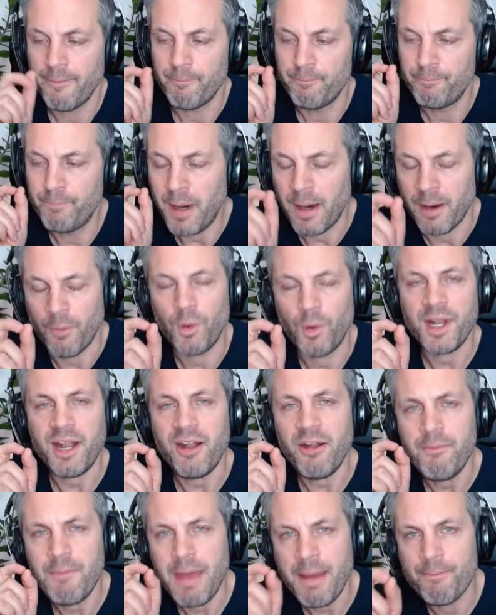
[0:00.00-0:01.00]
But what I
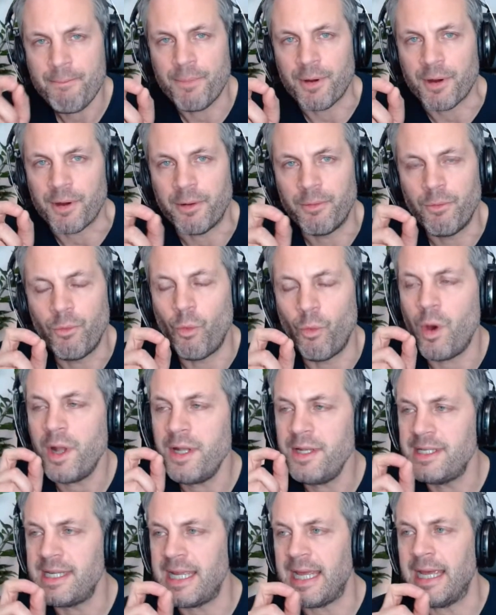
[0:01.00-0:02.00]
remember
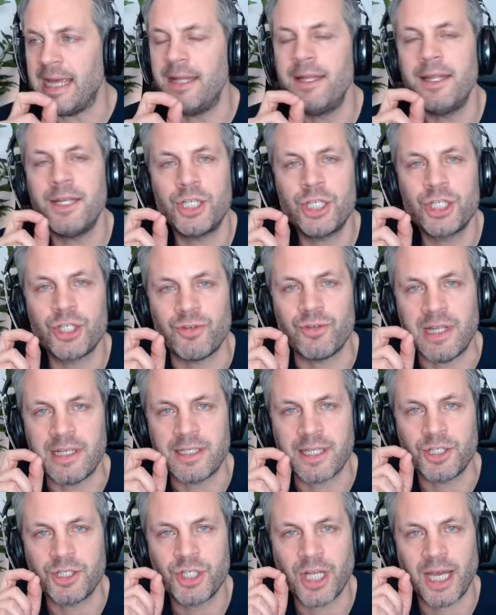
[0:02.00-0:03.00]
one day in history as
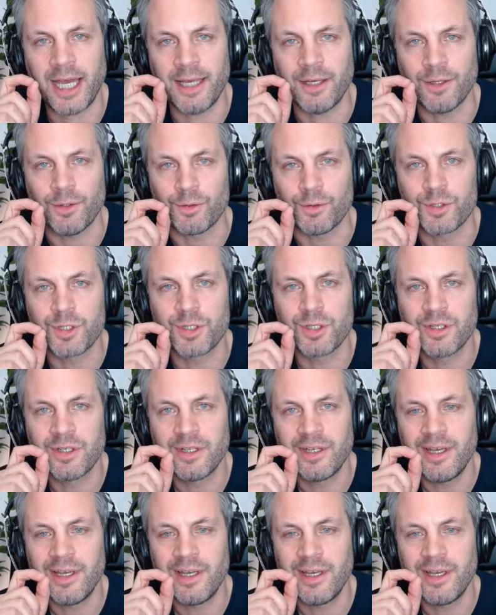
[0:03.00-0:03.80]
a child,